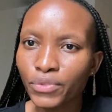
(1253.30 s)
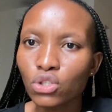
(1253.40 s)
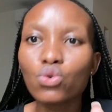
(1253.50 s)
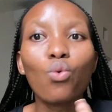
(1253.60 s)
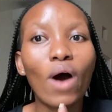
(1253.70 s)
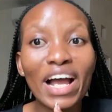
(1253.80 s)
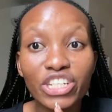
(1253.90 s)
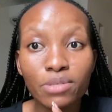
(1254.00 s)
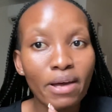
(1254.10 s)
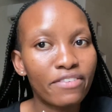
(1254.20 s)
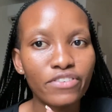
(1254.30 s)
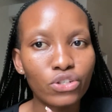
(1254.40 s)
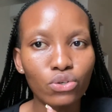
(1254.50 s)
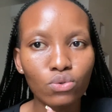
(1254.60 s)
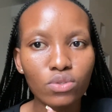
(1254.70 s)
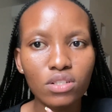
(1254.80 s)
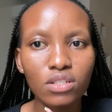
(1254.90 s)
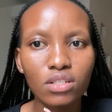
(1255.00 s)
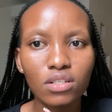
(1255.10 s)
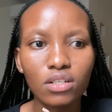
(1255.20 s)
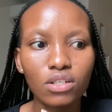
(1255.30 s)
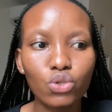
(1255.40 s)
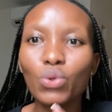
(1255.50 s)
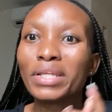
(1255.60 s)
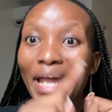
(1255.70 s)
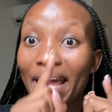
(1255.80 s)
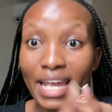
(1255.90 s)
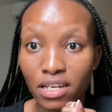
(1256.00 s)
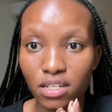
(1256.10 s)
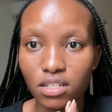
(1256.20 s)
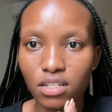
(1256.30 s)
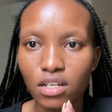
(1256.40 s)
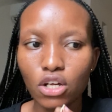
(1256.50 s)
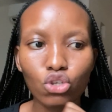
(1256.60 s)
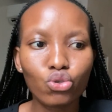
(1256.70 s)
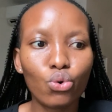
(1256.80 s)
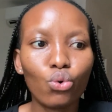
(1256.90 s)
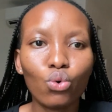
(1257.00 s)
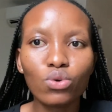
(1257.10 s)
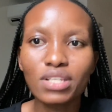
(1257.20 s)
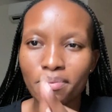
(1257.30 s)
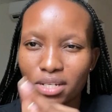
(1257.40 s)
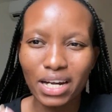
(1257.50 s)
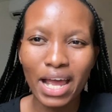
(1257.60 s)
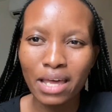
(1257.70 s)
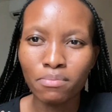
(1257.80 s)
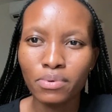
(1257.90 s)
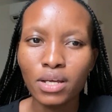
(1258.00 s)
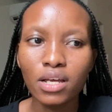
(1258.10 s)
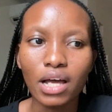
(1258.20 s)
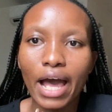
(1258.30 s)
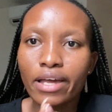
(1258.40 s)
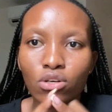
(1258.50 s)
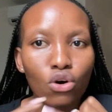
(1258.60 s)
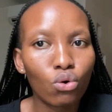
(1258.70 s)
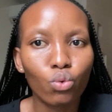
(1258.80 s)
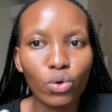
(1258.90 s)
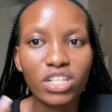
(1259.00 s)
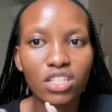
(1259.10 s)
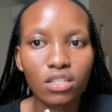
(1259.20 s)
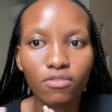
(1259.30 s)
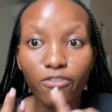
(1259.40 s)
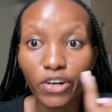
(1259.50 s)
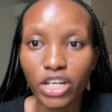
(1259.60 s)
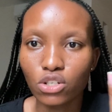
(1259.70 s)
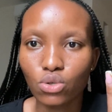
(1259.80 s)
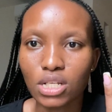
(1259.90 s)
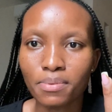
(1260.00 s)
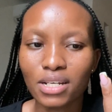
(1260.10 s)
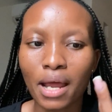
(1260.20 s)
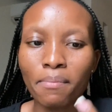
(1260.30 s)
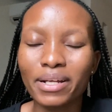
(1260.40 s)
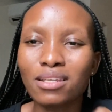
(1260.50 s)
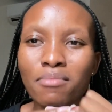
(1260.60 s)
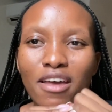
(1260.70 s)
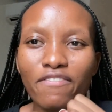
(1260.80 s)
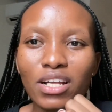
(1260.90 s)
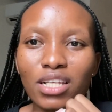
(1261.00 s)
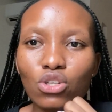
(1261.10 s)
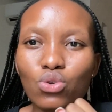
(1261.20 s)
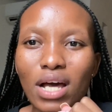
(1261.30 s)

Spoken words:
to watch my videos to the end, to subscribe. I know it's free to subscribe, but the mere fact that you are